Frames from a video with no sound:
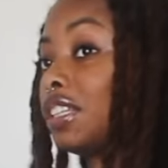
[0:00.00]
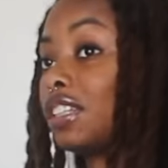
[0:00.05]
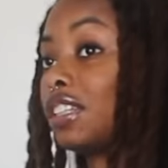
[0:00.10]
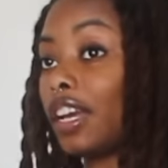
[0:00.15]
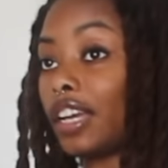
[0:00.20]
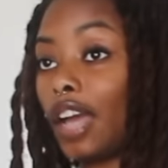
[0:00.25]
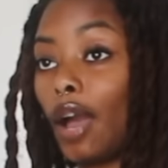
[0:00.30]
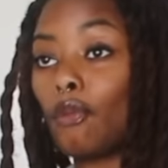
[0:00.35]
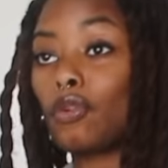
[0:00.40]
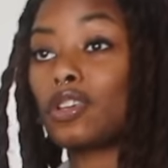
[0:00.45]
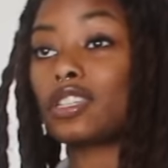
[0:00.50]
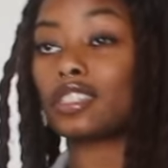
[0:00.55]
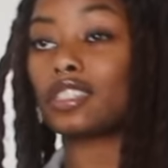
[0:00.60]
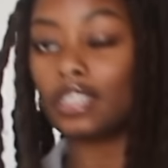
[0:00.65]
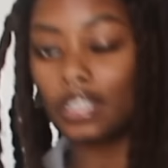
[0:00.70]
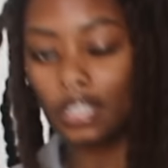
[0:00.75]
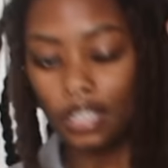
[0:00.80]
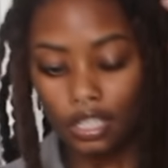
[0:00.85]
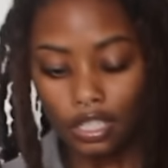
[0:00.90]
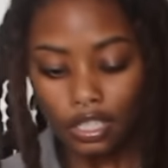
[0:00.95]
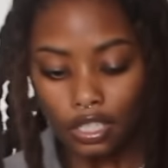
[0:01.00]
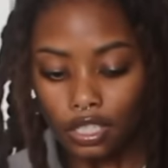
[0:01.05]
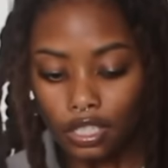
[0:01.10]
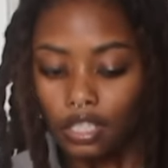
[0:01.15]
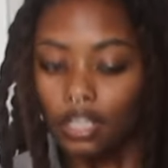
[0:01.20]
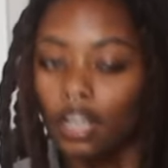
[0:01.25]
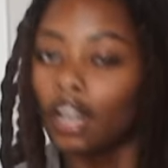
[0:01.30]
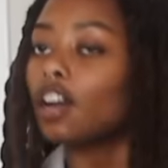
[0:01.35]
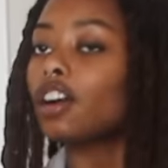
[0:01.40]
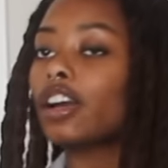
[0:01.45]
Like I was,
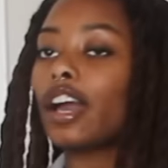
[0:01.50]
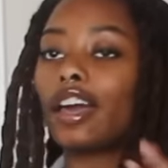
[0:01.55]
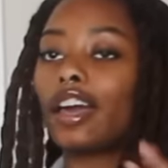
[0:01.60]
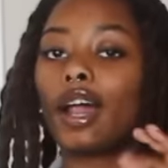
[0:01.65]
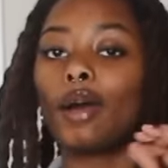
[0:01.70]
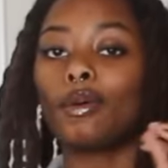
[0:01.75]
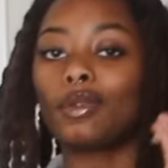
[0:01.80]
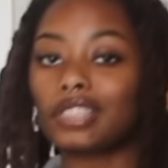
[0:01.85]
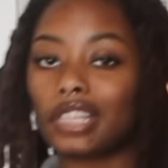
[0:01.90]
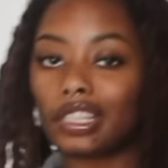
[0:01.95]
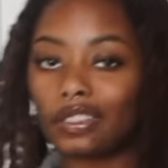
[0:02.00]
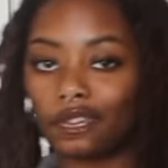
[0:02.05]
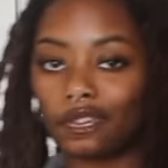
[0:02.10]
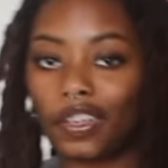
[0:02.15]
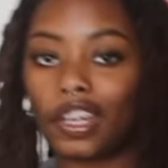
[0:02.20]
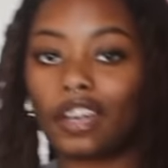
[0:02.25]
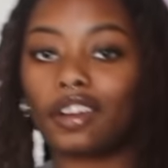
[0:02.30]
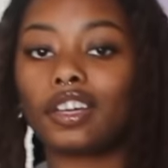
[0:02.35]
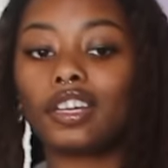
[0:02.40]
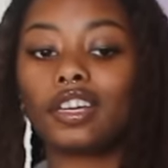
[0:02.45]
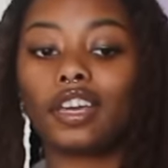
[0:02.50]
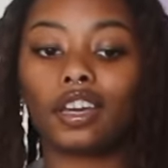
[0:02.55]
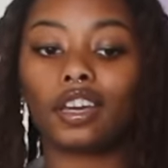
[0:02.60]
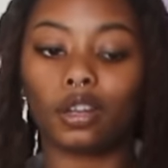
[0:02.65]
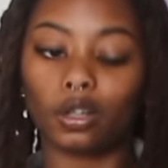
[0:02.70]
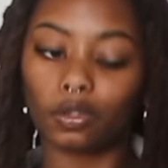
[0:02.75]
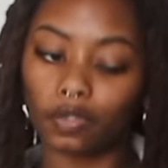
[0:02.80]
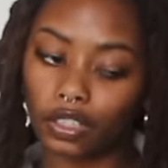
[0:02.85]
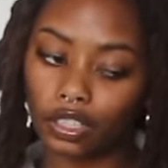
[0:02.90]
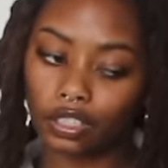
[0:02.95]
oh God, I was like very head
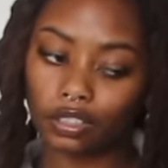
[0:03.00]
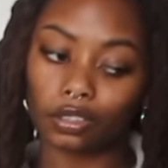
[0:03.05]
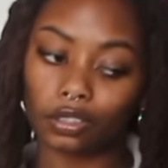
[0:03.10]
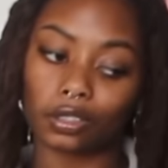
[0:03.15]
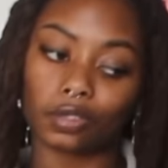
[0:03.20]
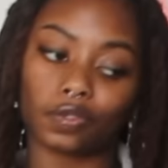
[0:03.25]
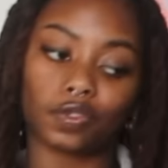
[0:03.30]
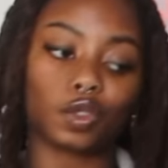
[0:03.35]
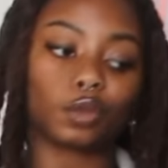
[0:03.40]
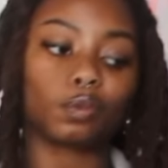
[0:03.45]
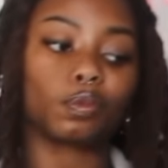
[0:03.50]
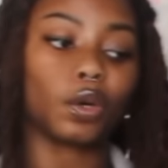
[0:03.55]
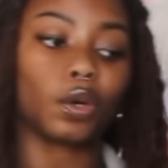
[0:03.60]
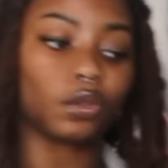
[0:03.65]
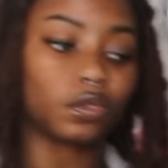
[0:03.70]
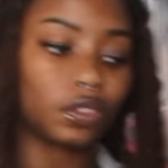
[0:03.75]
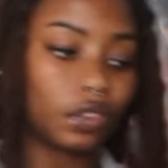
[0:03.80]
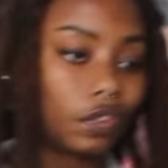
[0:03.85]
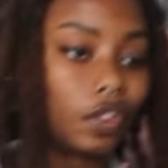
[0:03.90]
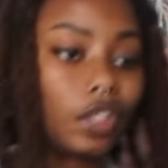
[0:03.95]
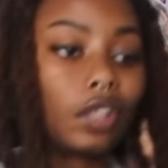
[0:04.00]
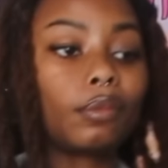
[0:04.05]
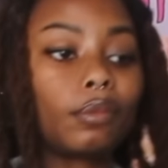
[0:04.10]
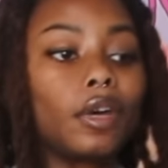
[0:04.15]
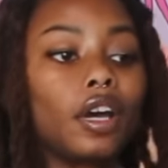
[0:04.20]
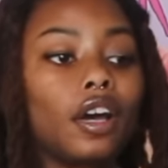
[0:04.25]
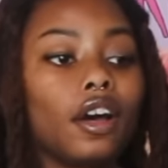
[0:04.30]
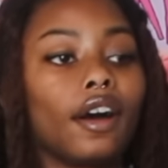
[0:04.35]
over heels for both of them.